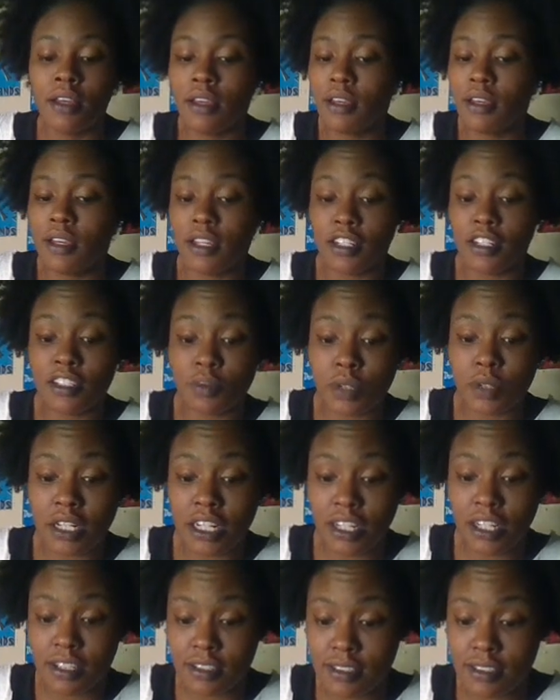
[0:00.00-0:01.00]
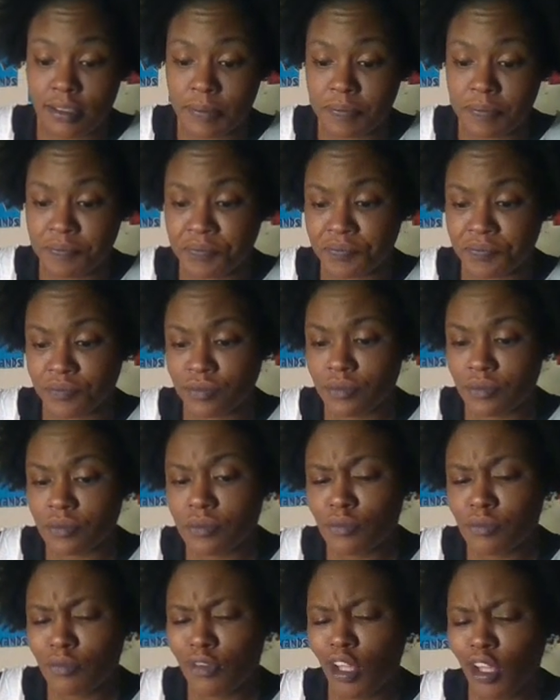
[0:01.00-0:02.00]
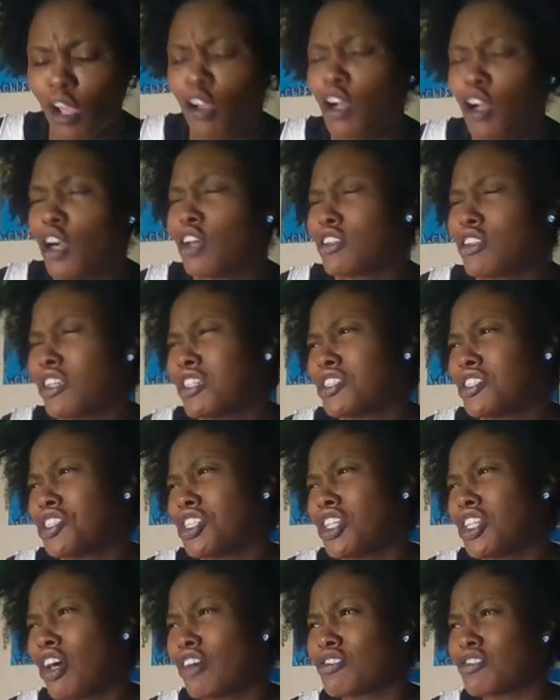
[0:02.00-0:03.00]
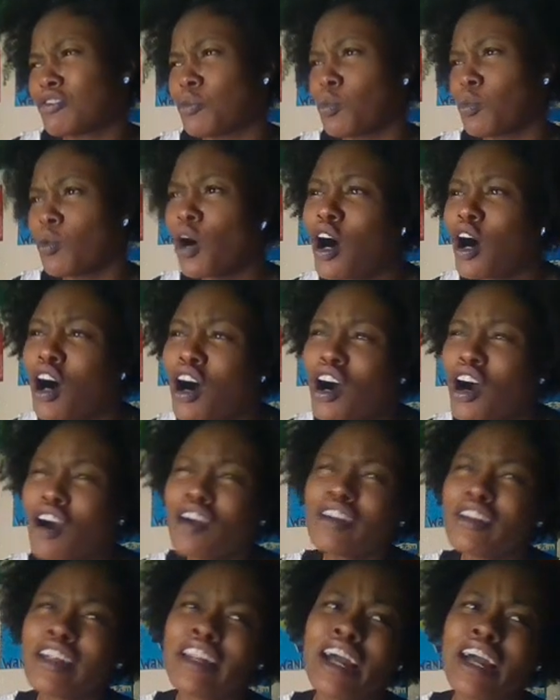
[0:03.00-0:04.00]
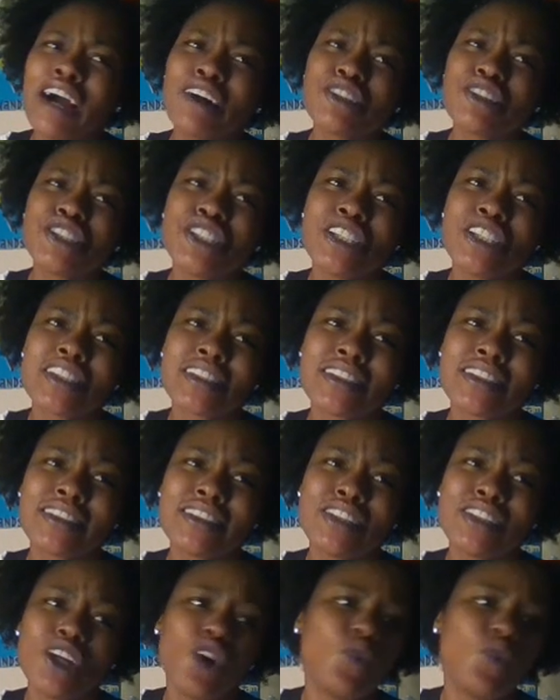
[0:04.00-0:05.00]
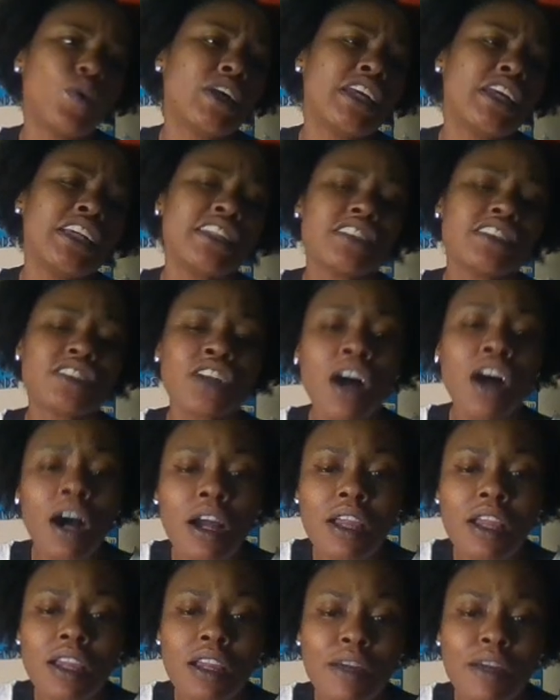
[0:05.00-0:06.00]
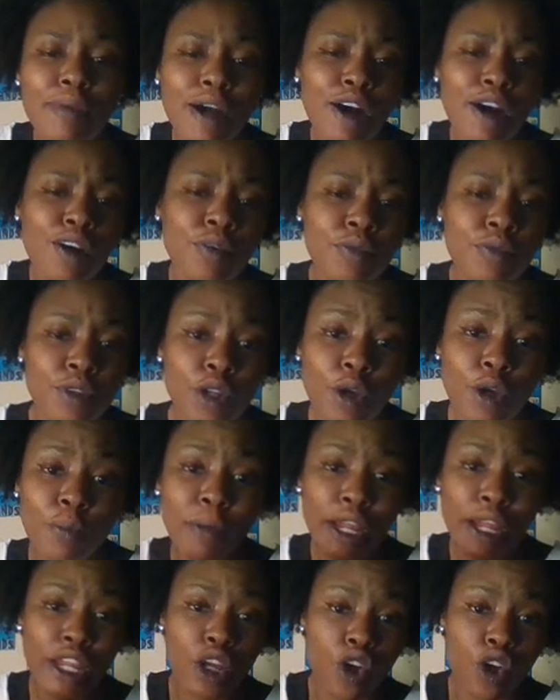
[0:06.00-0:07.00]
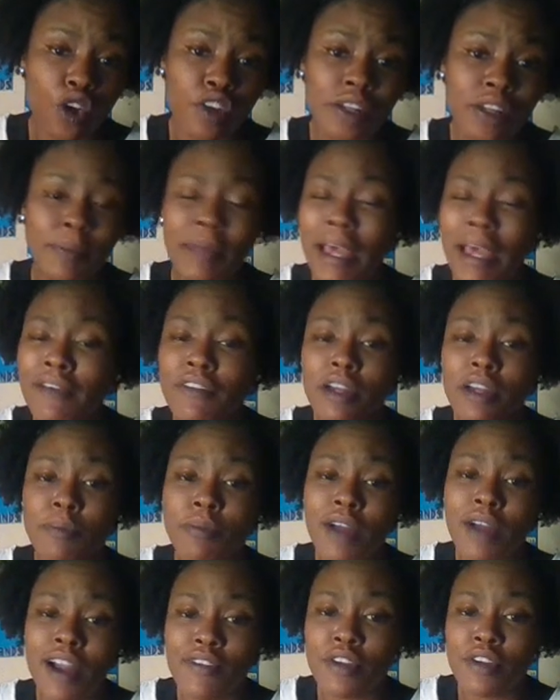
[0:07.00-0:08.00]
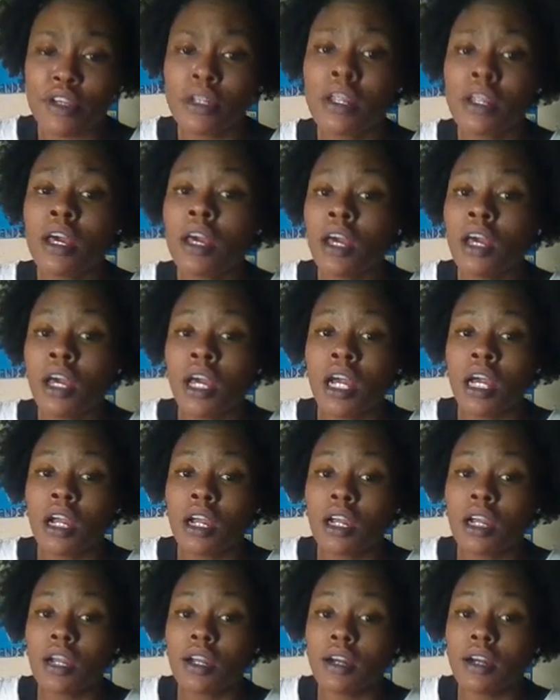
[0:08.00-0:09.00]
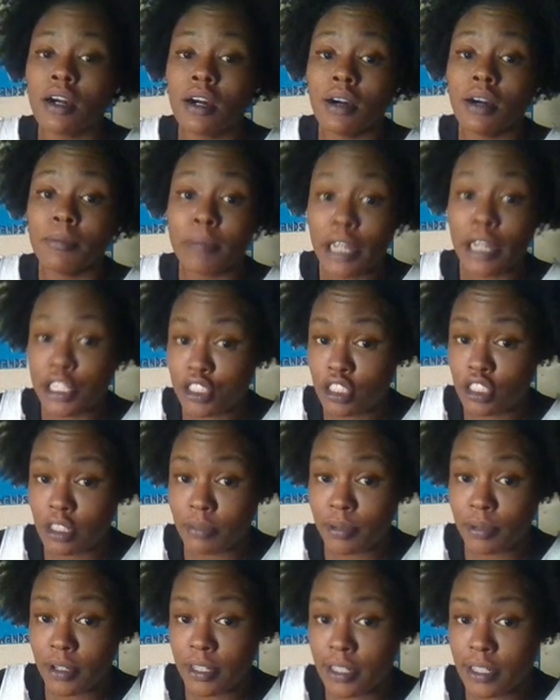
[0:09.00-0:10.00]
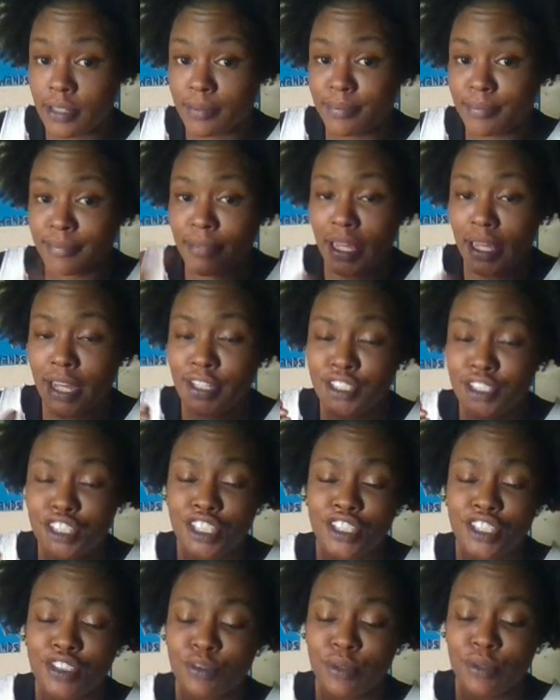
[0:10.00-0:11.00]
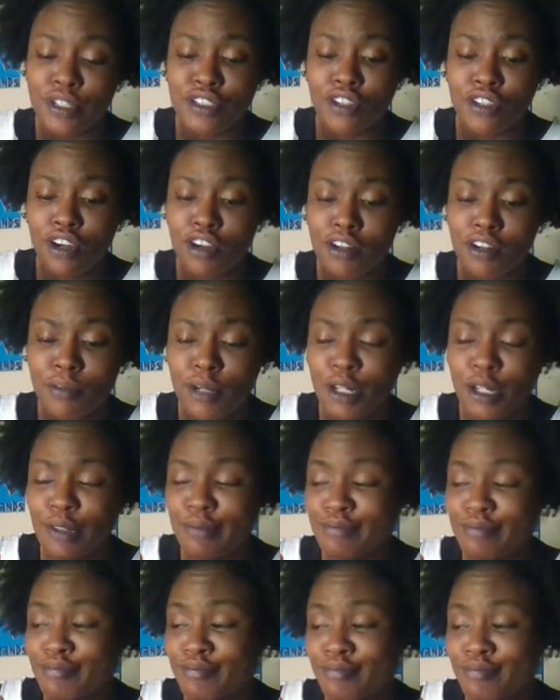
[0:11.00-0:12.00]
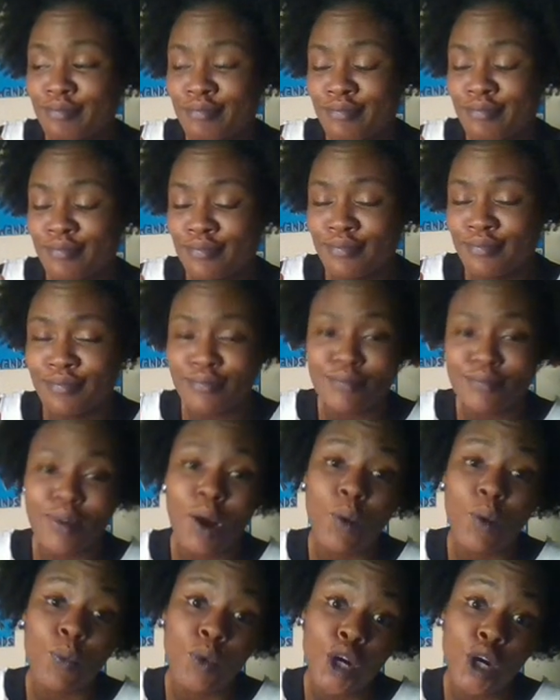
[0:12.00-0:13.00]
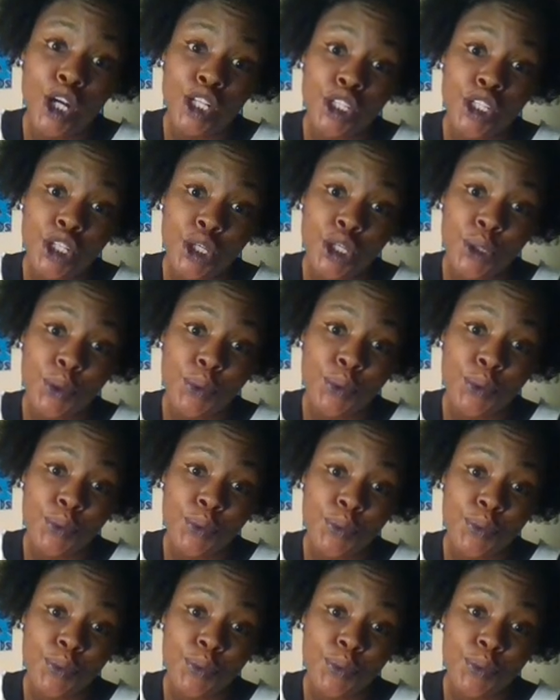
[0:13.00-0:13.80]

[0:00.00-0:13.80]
It is what it is. And then she talked to Juan and how she doesn't know what he's talking about. Michael and him having a private bachelor party. Yeah, she doesn't know what he's talking about. Juan dude.